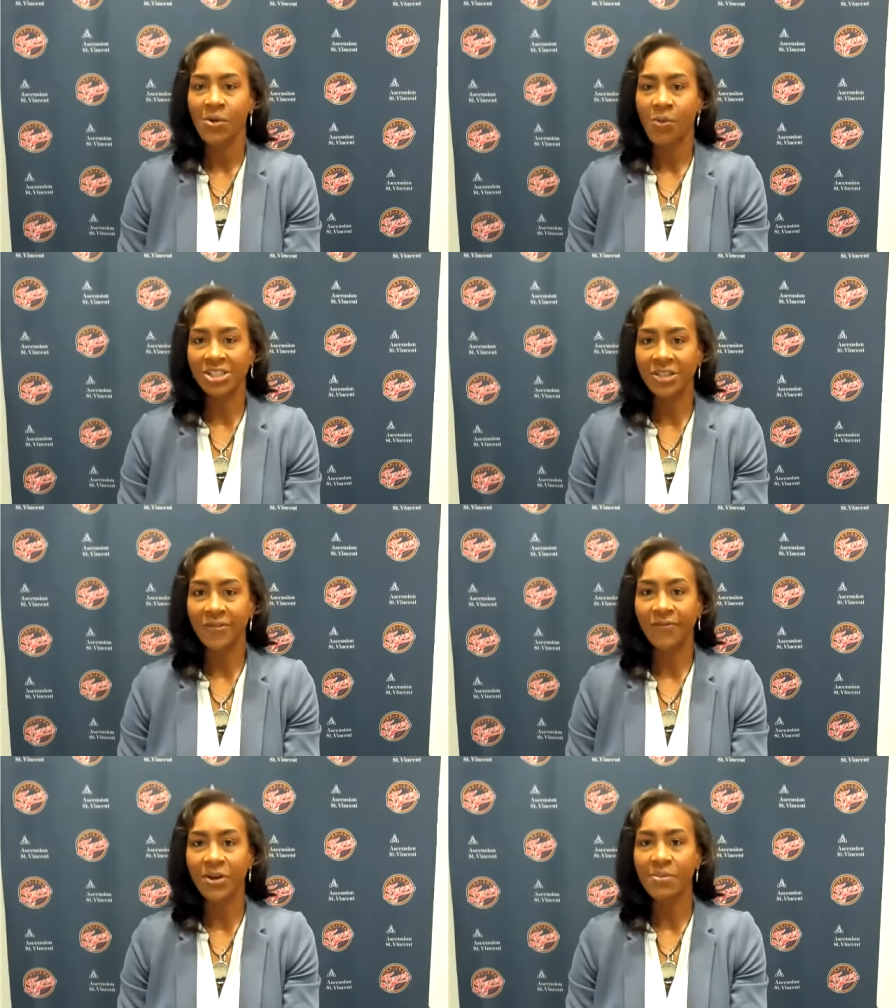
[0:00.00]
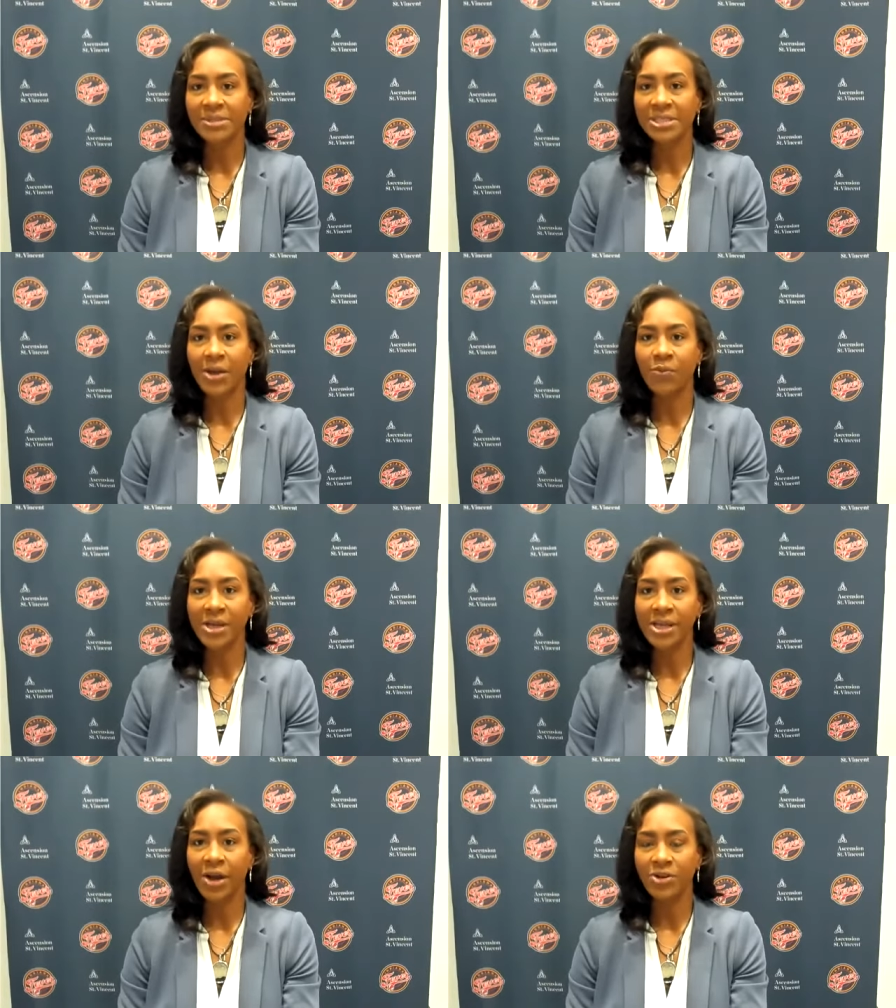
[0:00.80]
watching the film, it's like
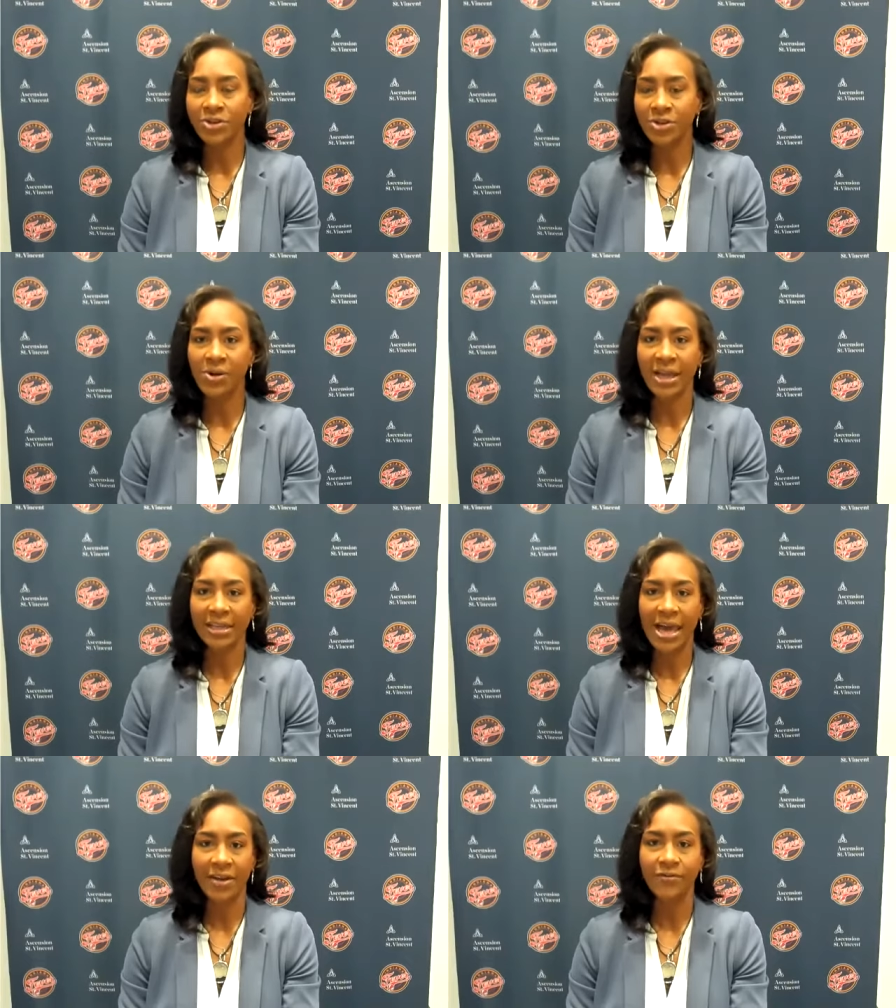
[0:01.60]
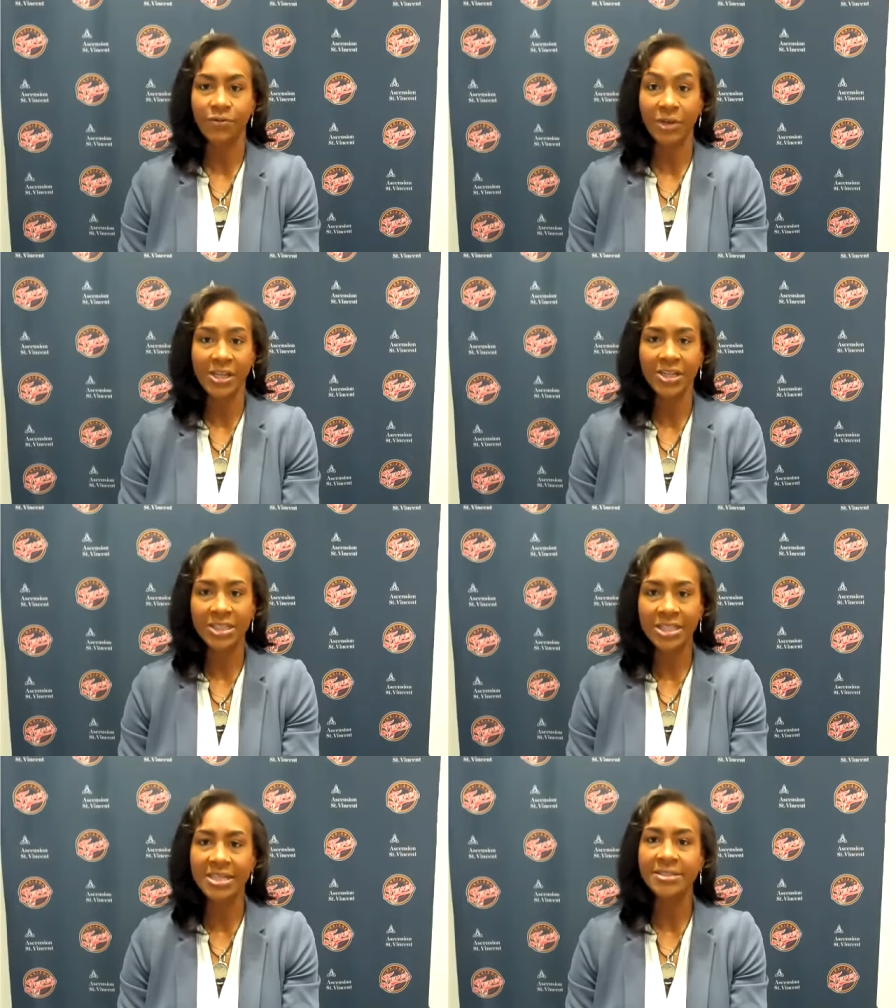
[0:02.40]
we are doing a lot of really
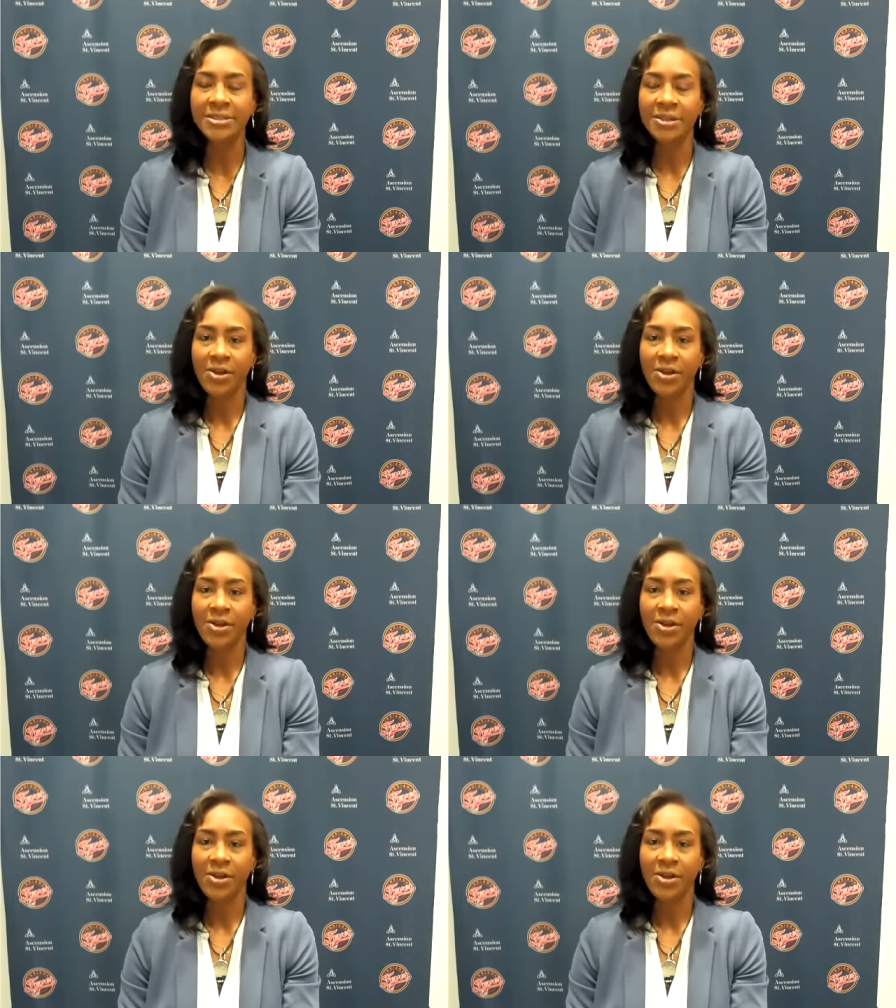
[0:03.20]
good things.